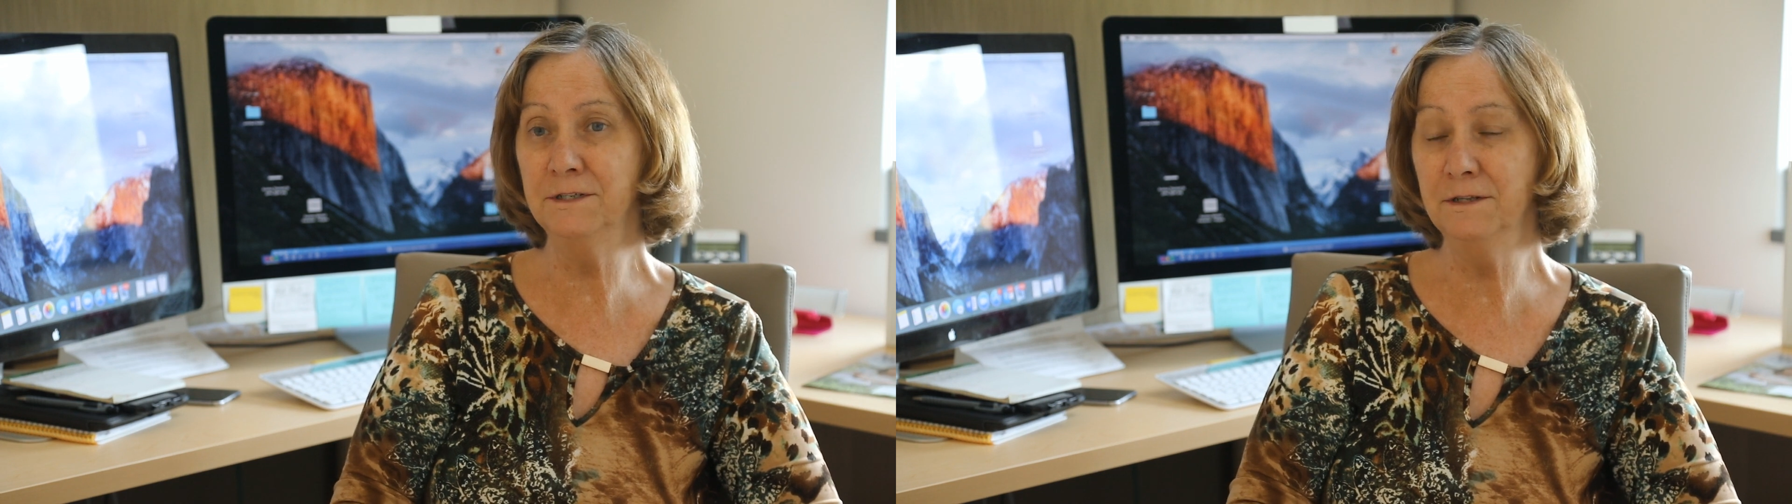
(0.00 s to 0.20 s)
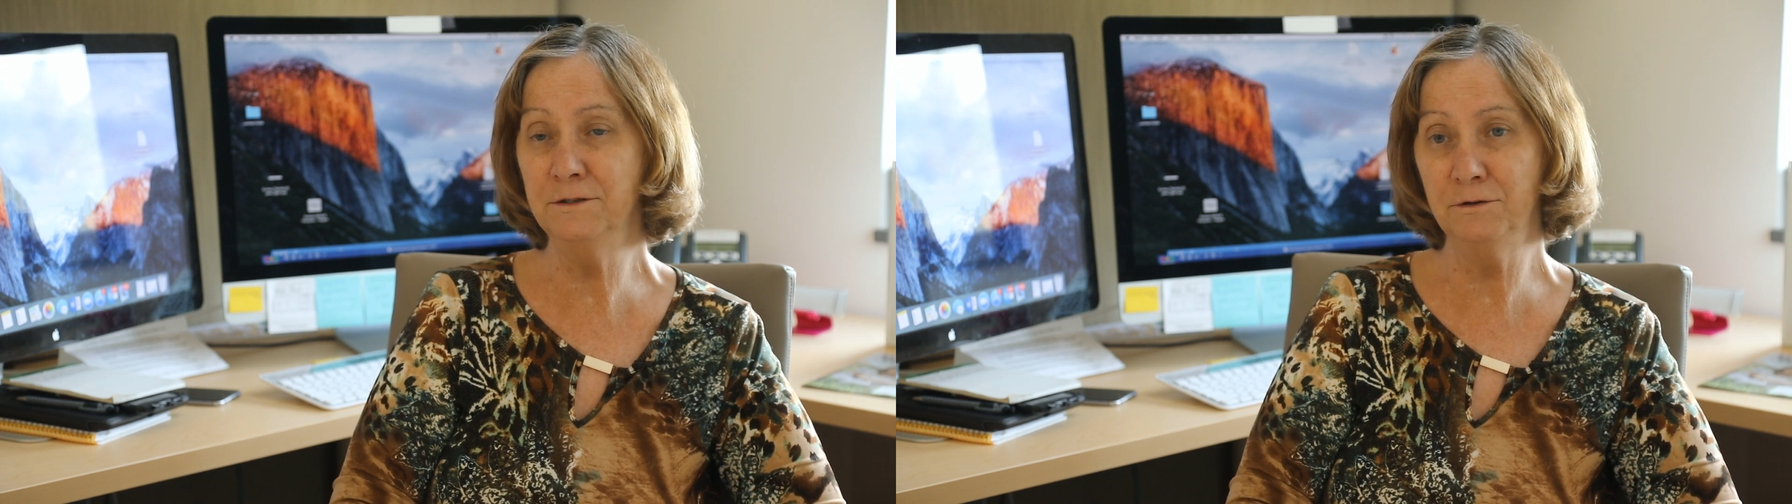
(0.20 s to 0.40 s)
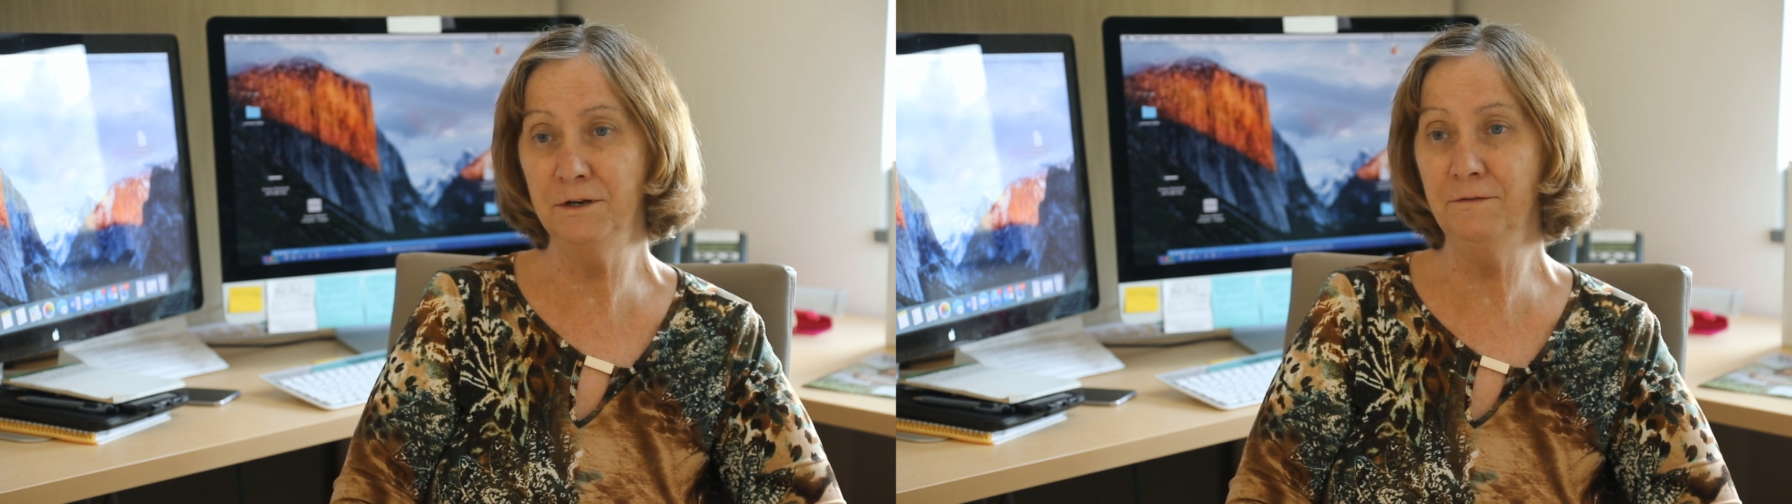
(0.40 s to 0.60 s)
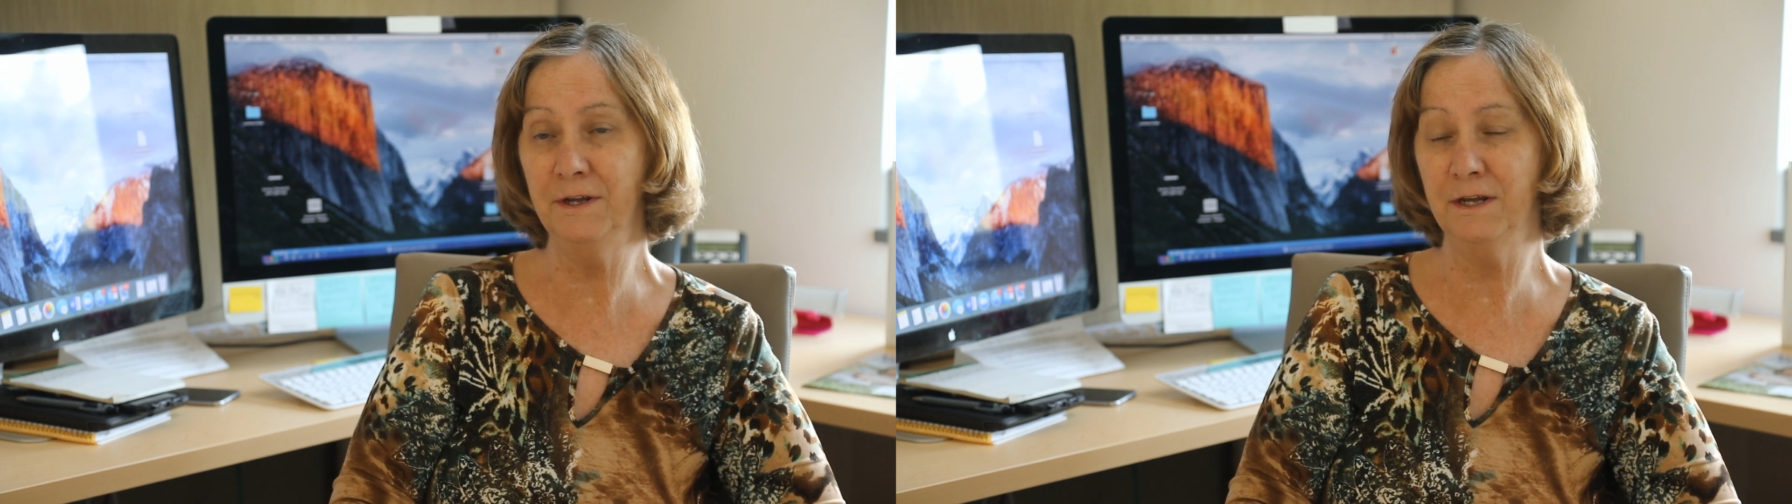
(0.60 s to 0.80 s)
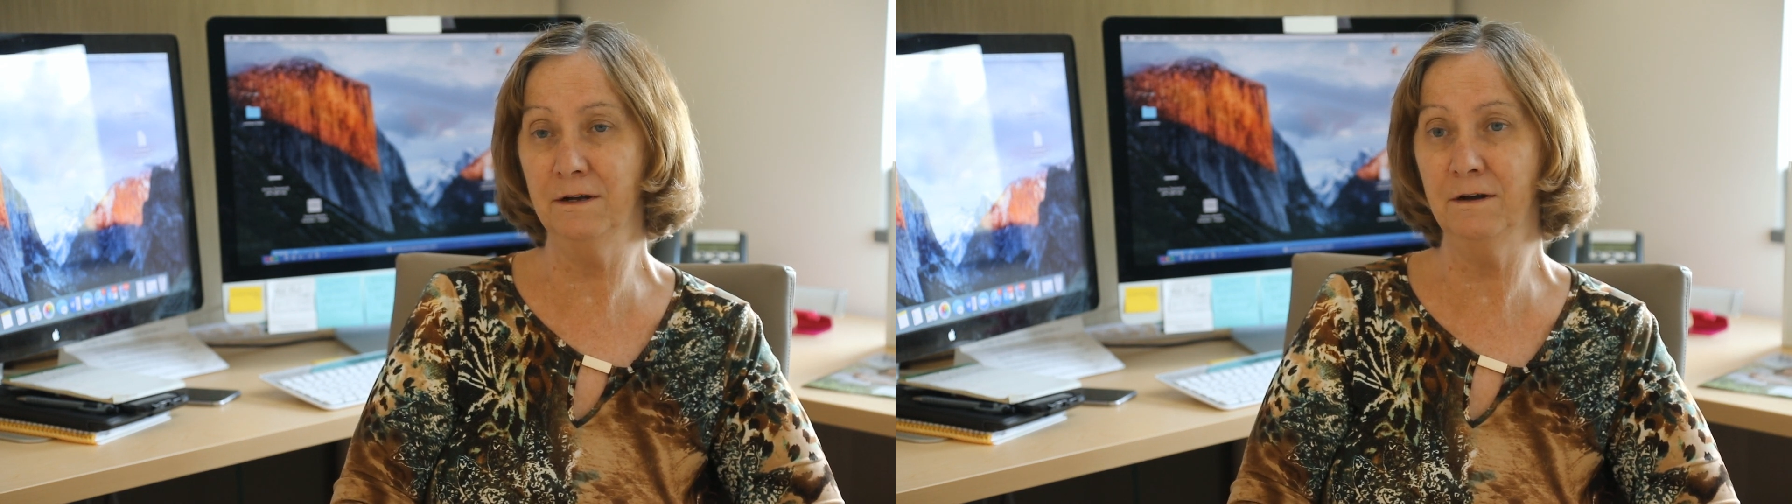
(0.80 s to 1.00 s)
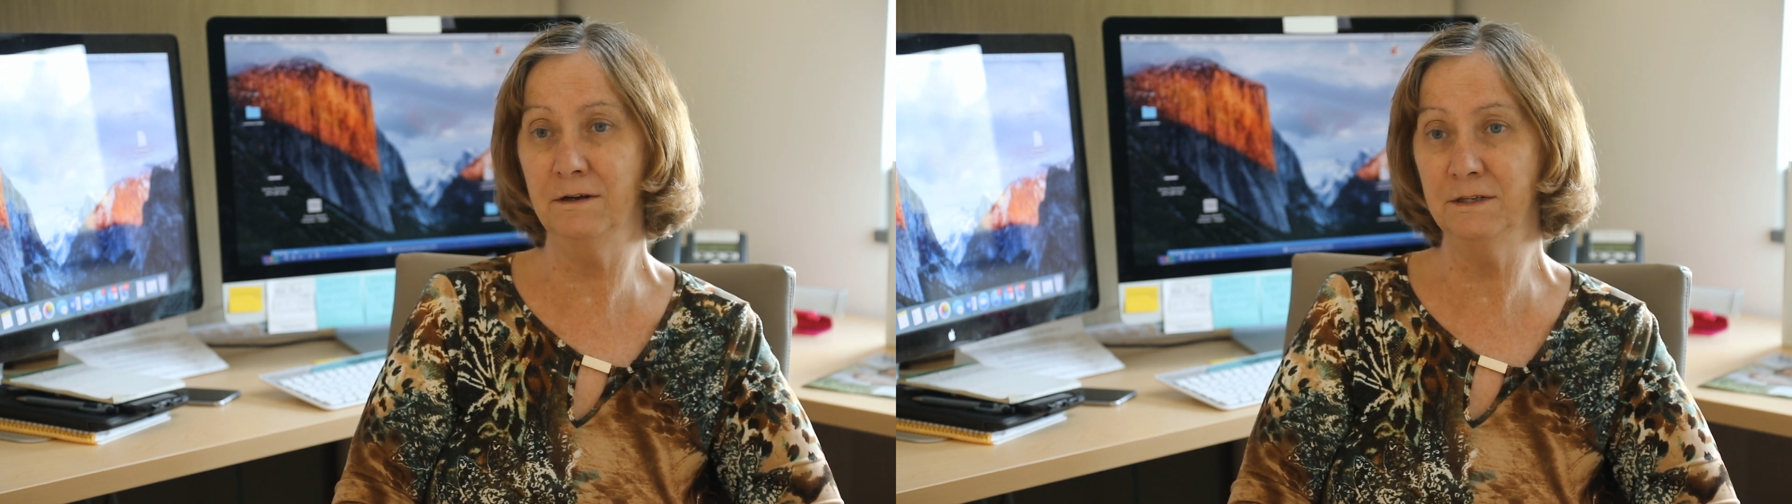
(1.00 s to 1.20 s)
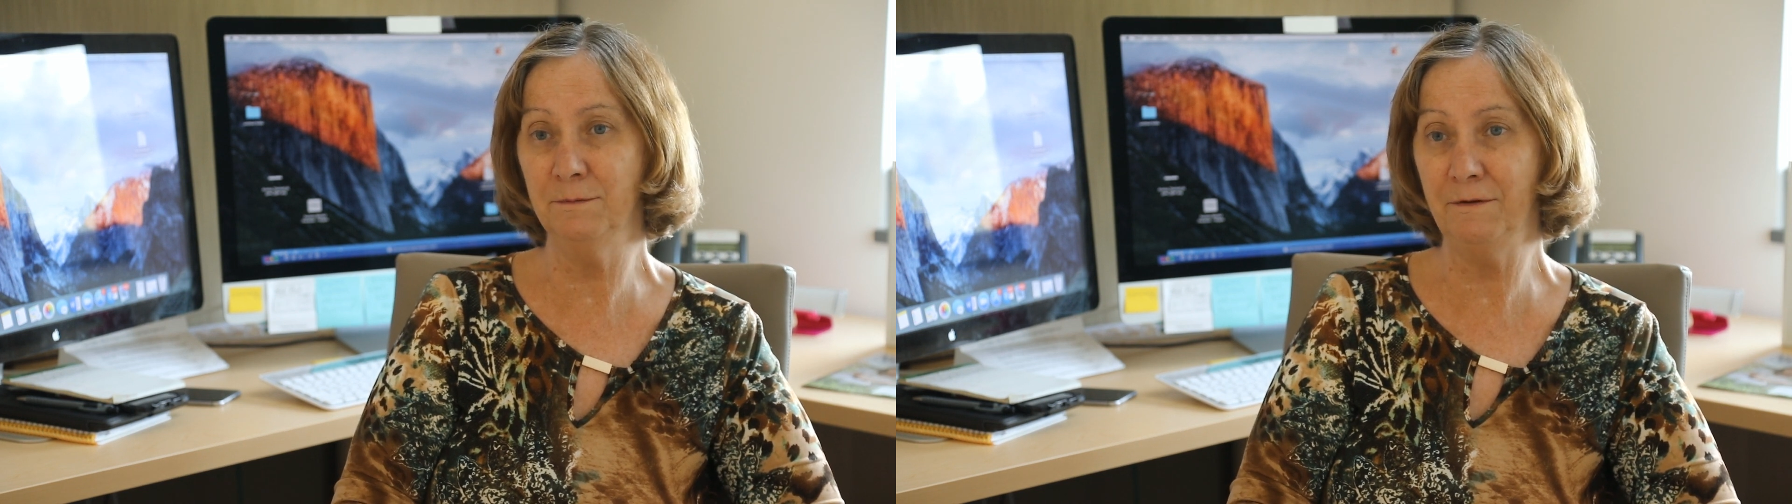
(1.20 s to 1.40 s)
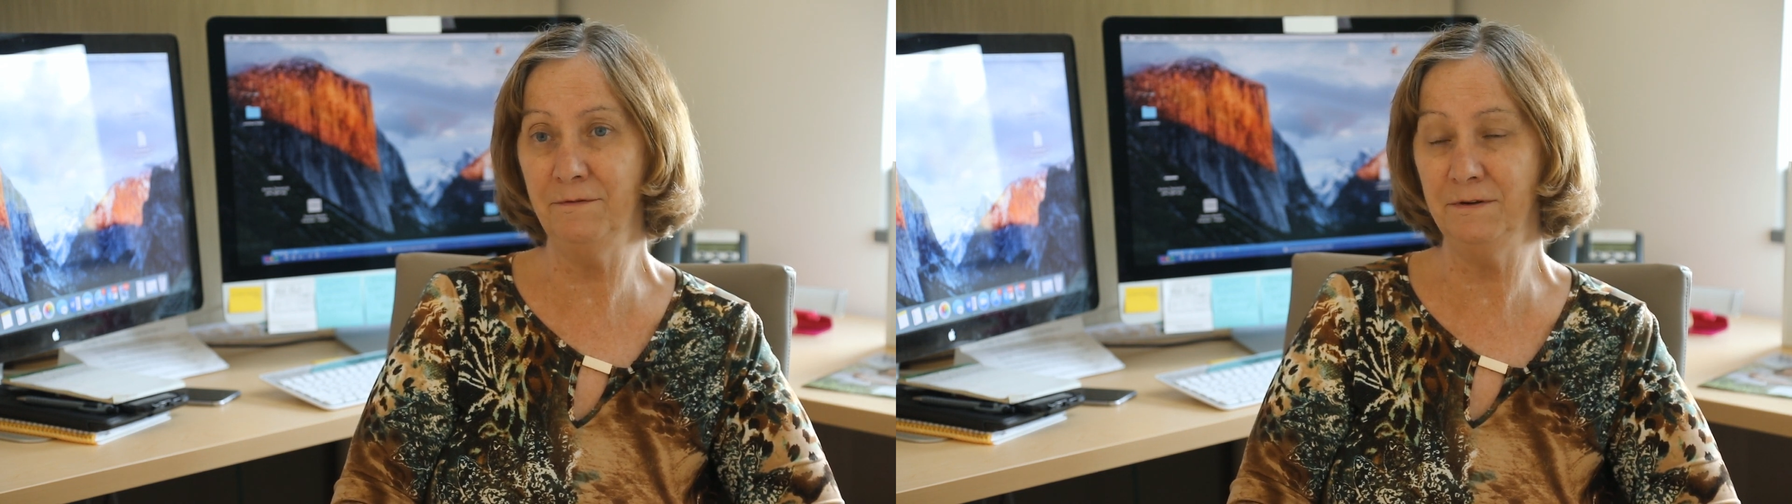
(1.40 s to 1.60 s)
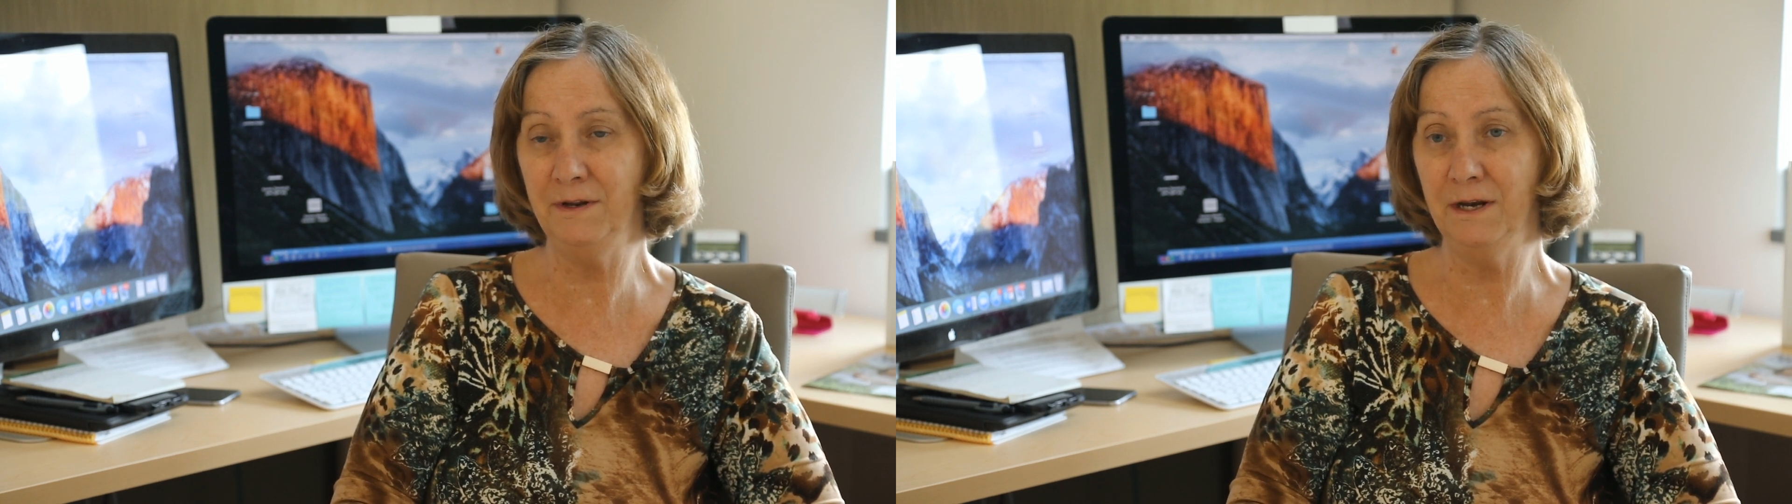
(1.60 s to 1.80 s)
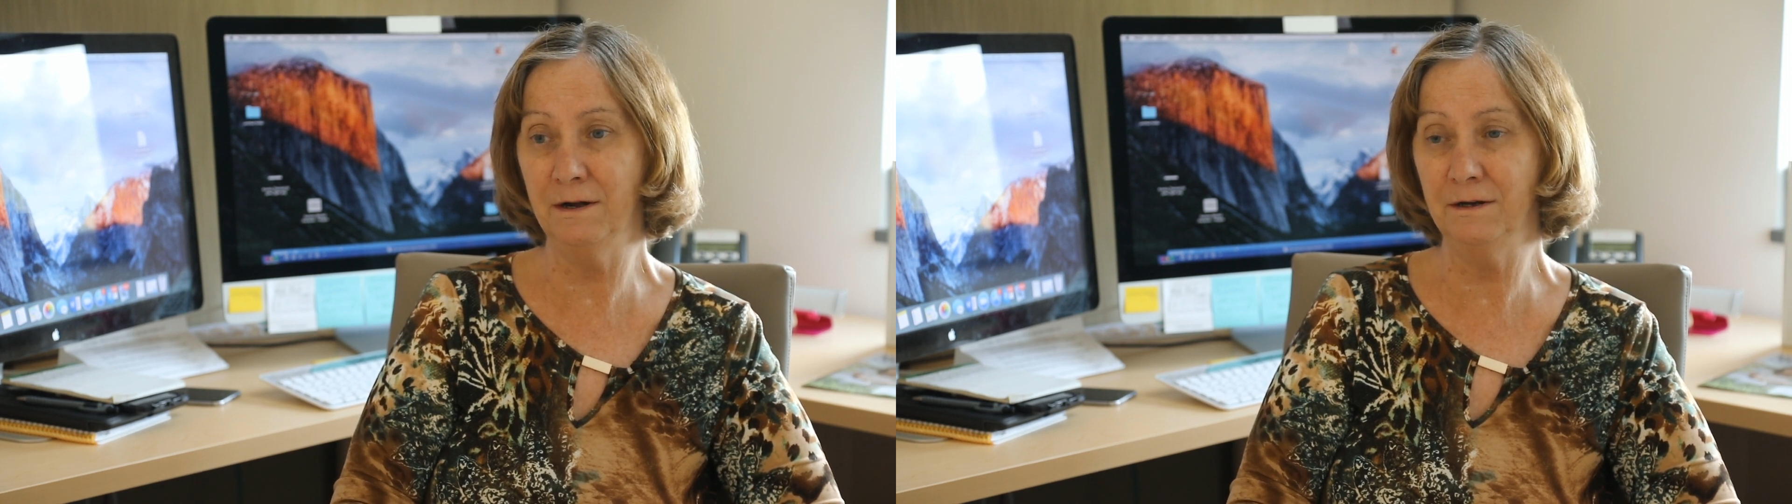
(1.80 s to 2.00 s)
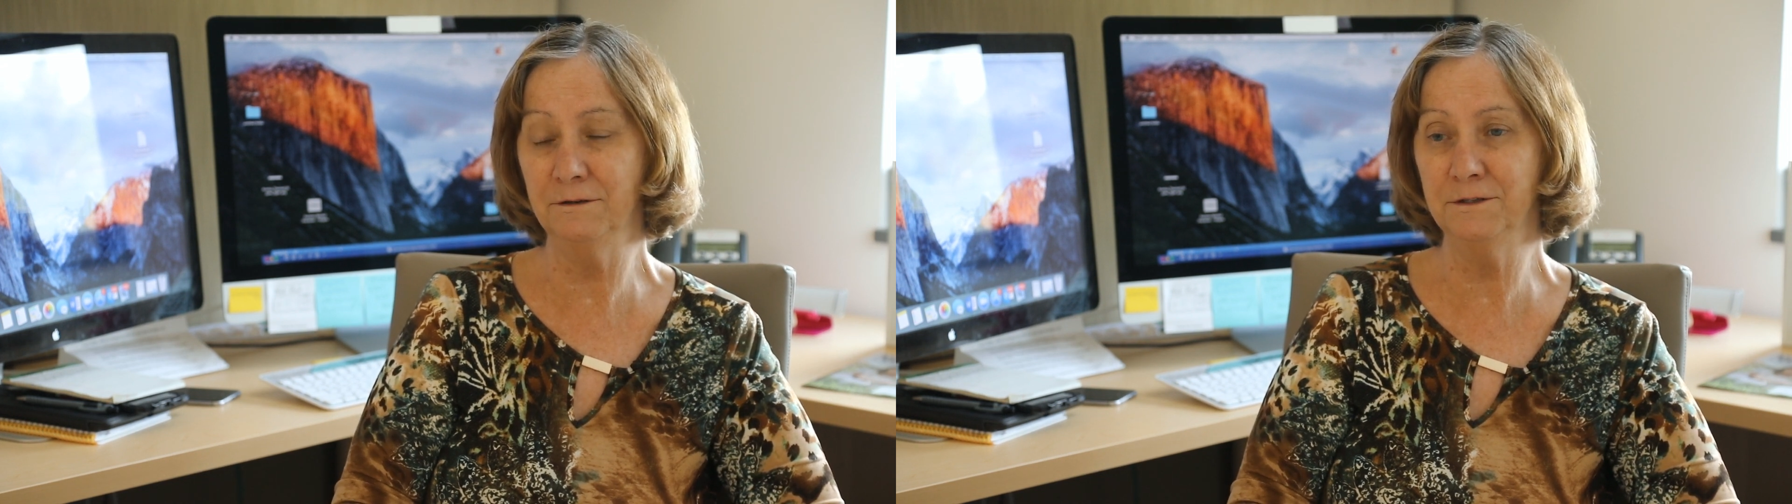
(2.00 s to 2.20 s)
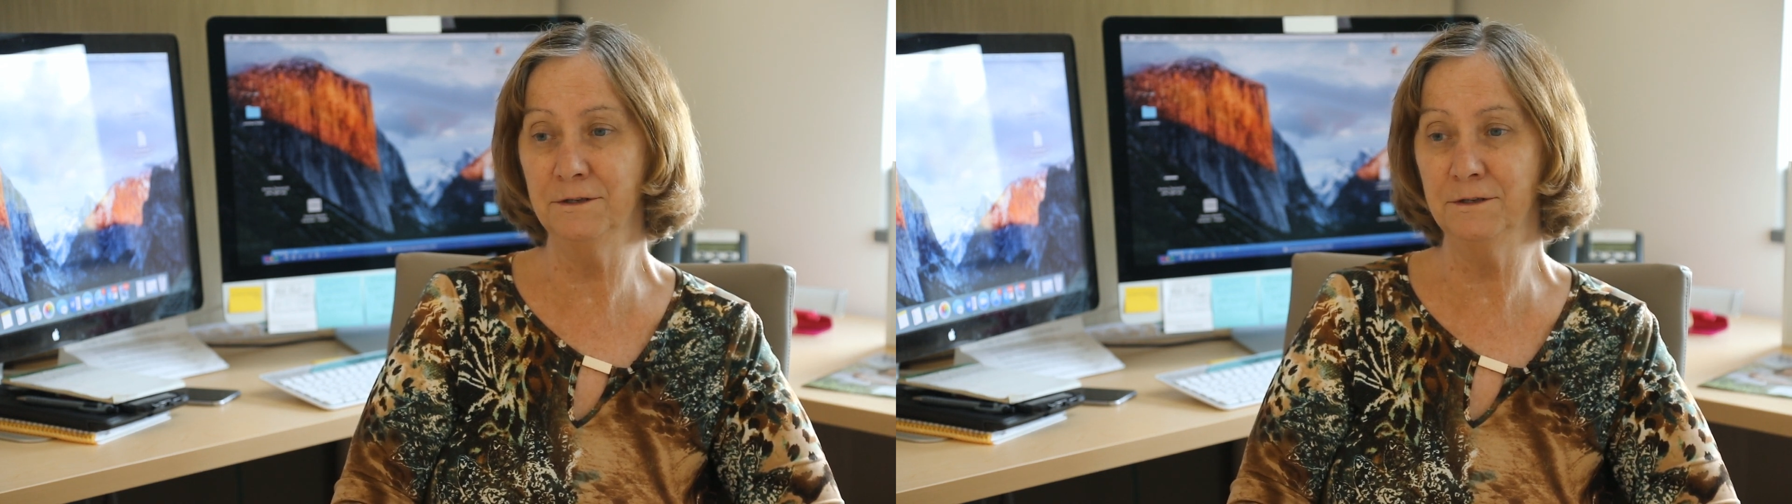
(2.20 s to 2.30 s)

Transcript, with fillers: and the certificate cost about $50.